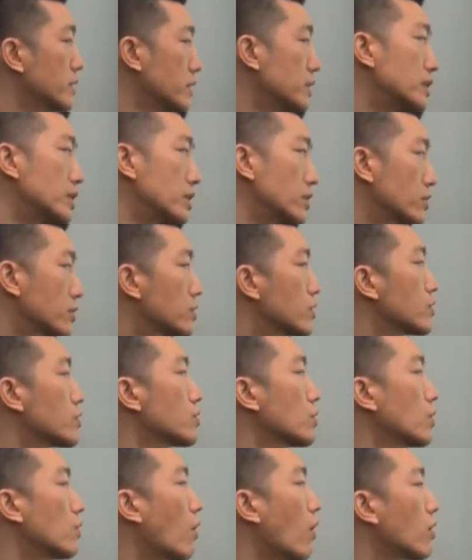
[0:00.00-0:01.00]
years.
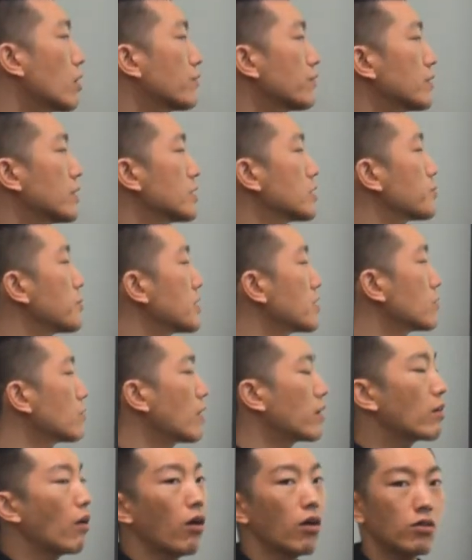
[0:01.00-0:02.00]
So Harvard has been
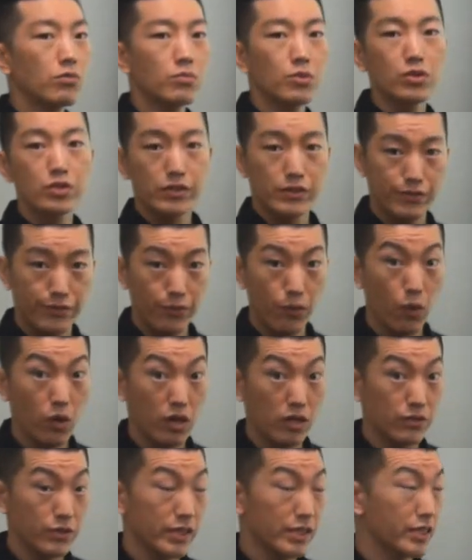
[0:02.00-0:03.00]
around almost
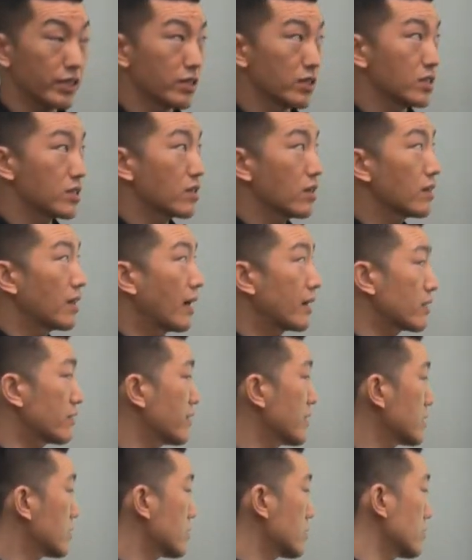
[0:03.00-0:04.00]
400 years, a lot of
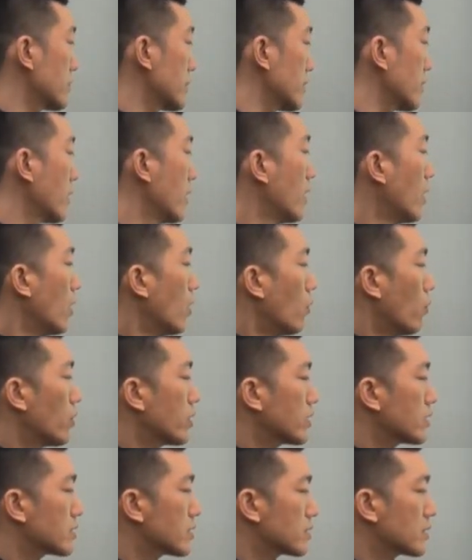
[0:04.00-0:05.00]
history.
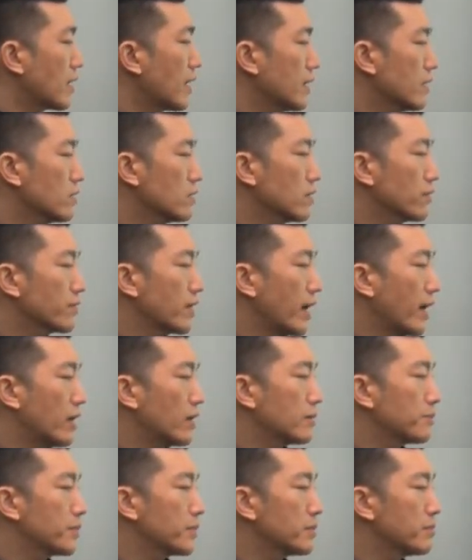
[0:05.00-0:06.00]
What is the title of the
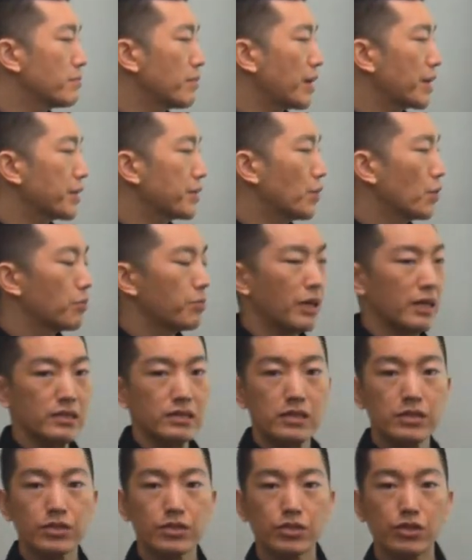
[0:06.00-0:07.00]
album by
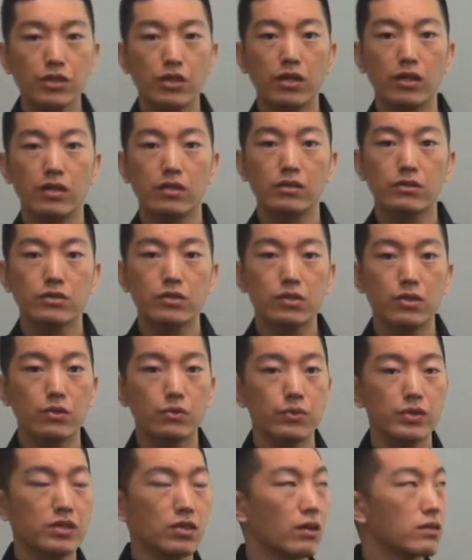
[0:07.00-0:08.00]
Obasi Shaw? So
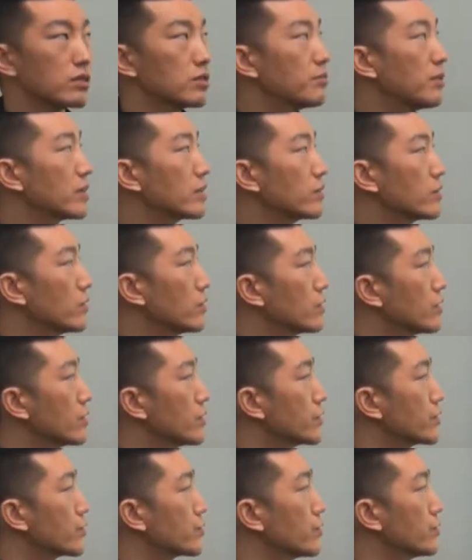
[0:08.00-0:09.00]
we talked about it
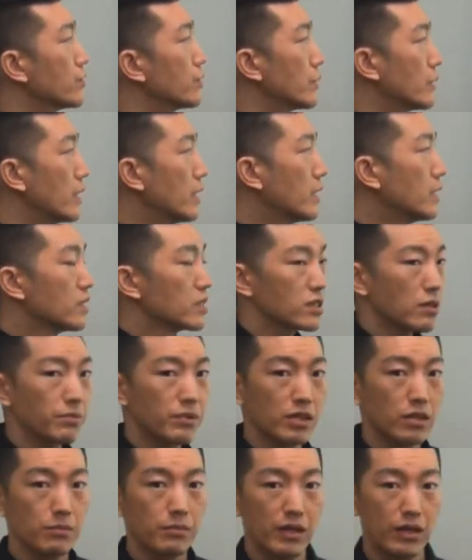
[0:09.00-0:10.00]
earlier too,
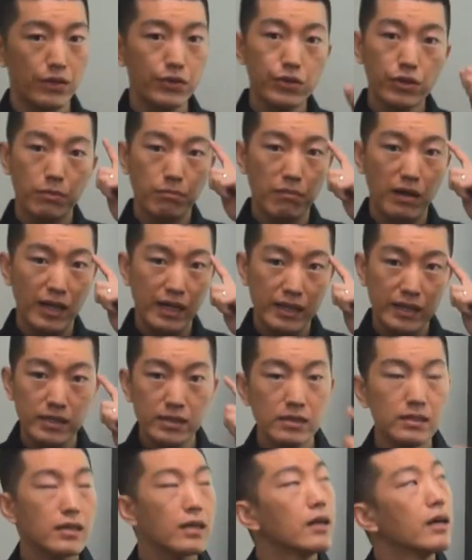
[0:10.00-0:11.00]
something about your
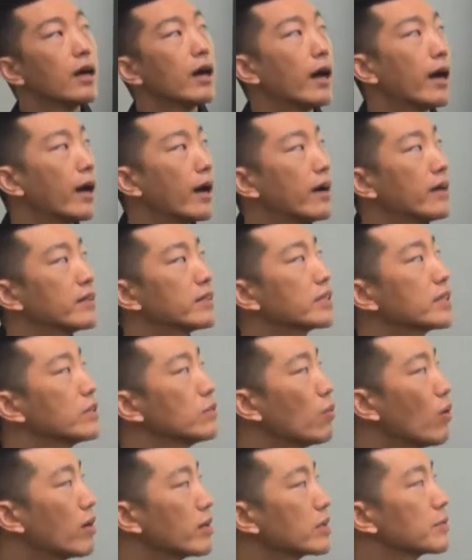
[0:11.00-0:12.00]
mind, and he
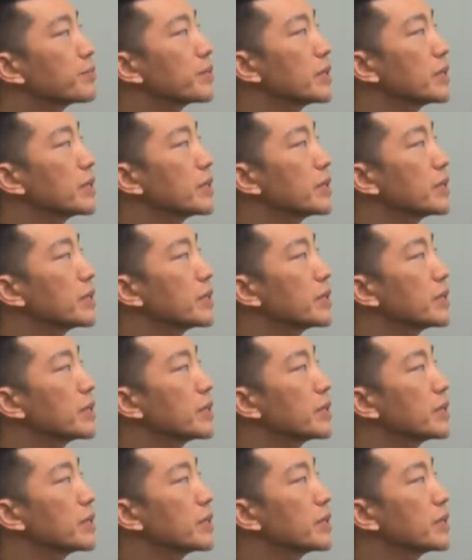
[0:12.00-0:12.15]
wanted